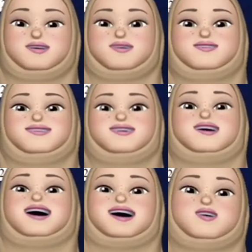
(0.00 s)
because
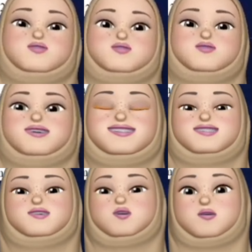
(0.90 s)
the arrow
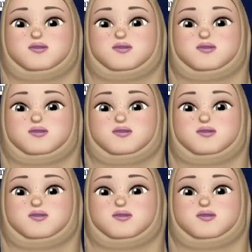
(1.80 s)
is